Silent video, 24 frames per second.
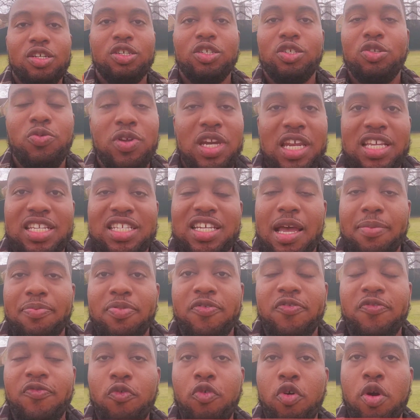doing any type
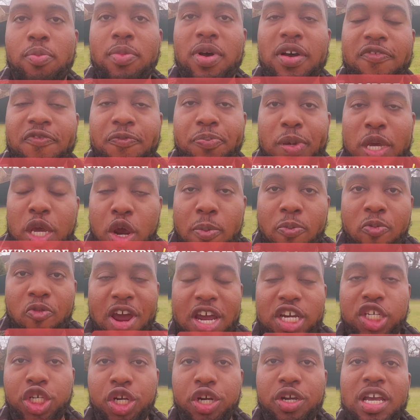of form of peer
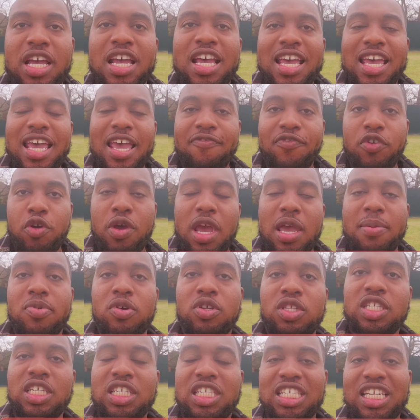pressure, if you're
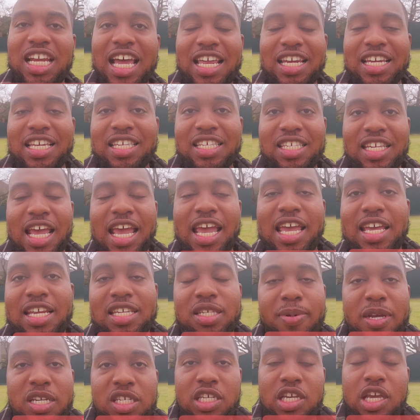able to slightly say,
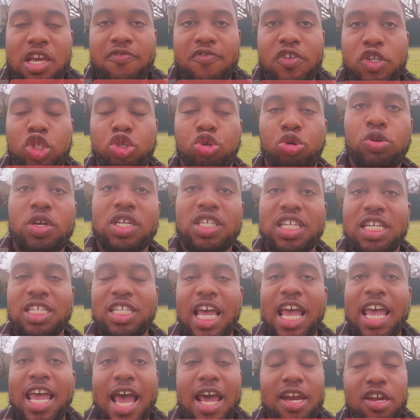especially if a tour says,
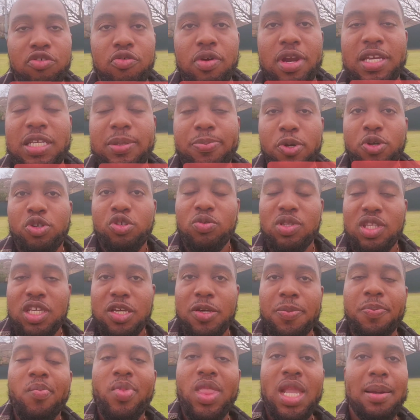hey, I had a great experience with
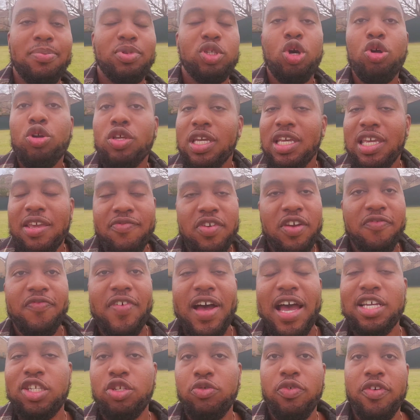you, I'm totally gonna give you a
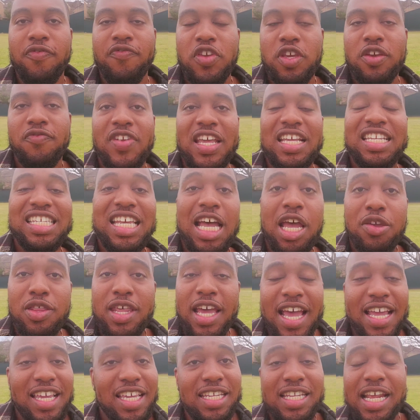five-star review. If they tell you
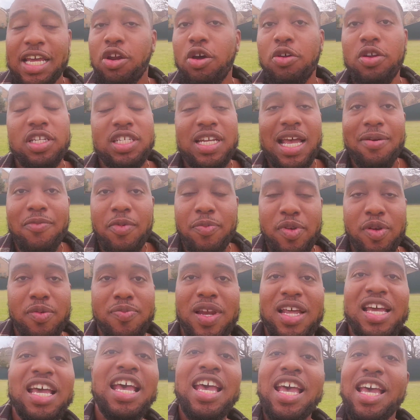that, I get that all the time where
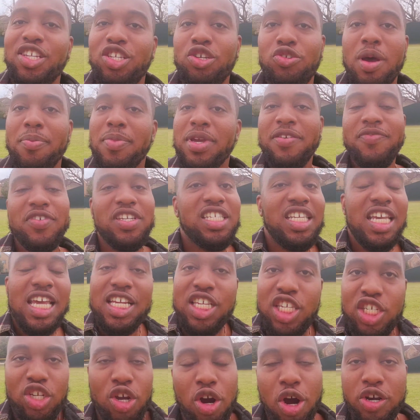people are like, hey, dude, I'm gonna give you
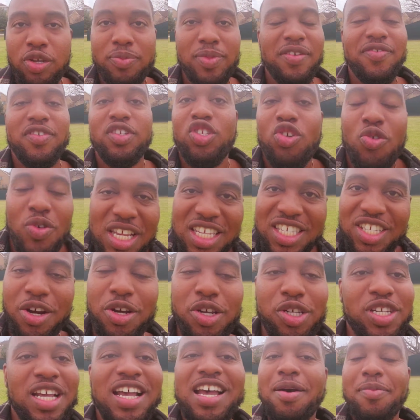ten stars, I'm gonna give you twenty
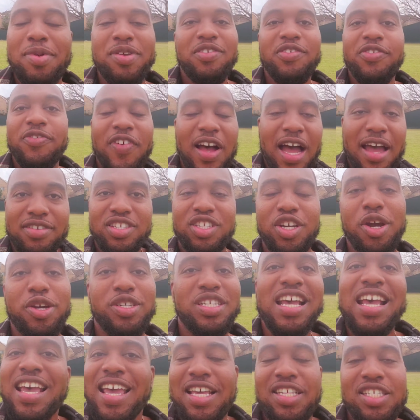stars, I'm gonna give you five
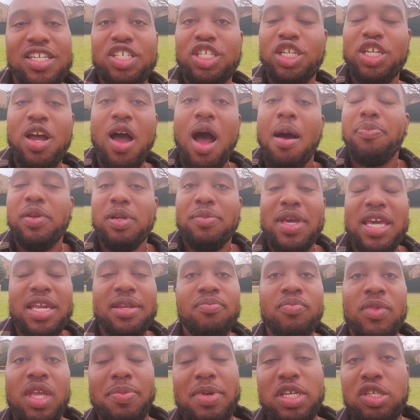stars. And it's such a
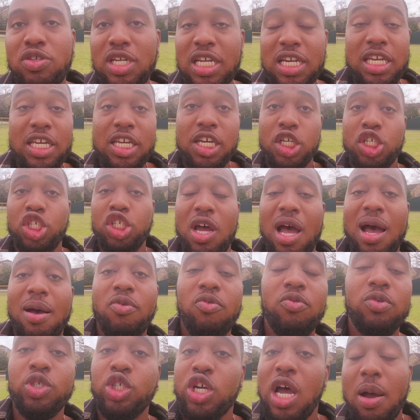compliment. It means you did a good
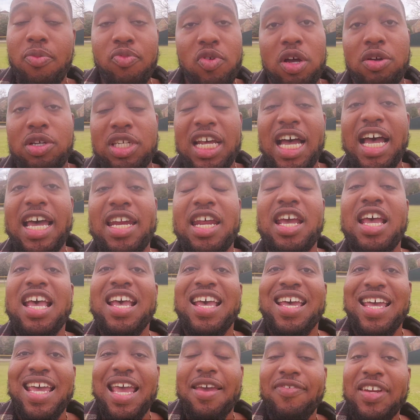job, job well done.
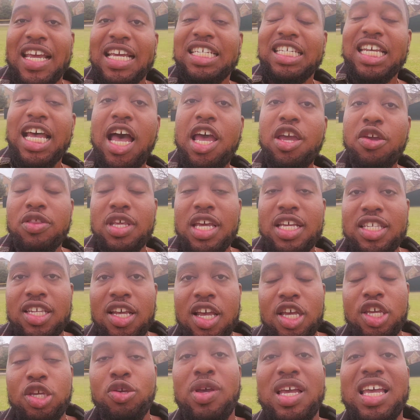If they tell you this,
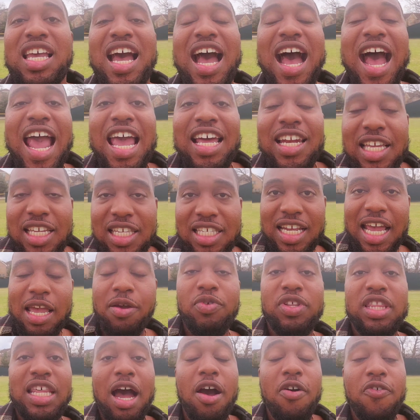you kindly say,
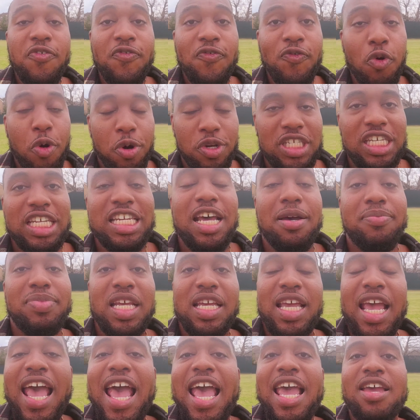without forcing them,
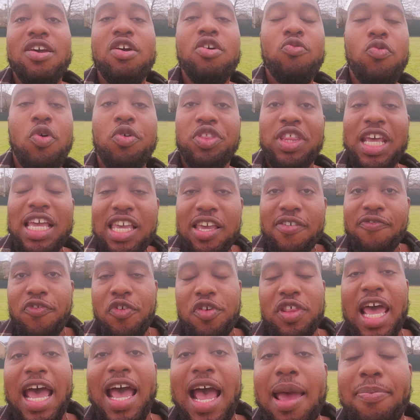say, hey, well, thank you
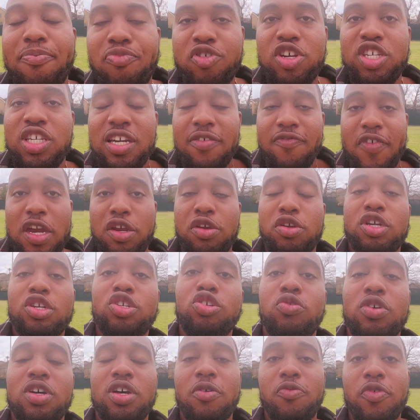for that. I appreciate the fact you're gonna
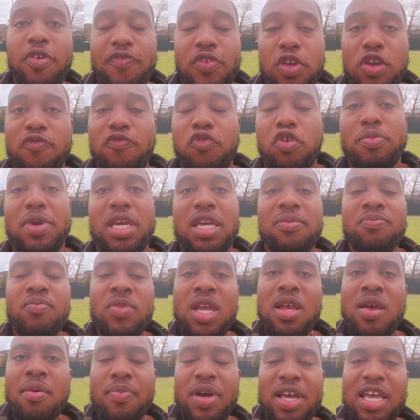do a, a review for me.
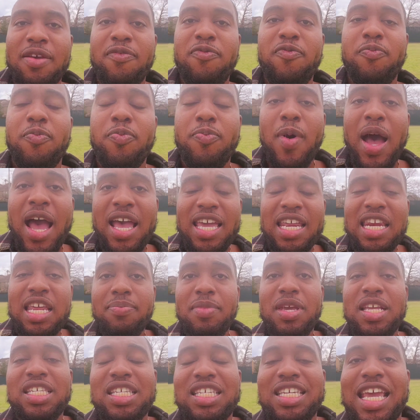But if, by any
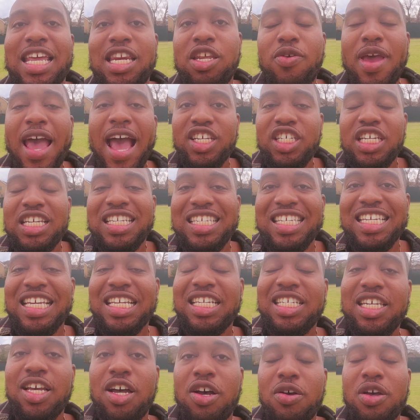means, can you actually
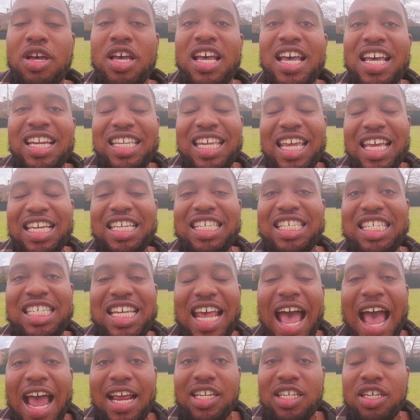detail the
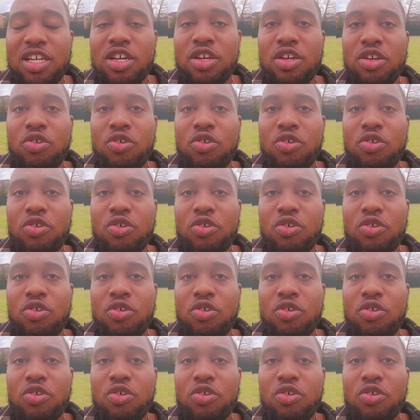exact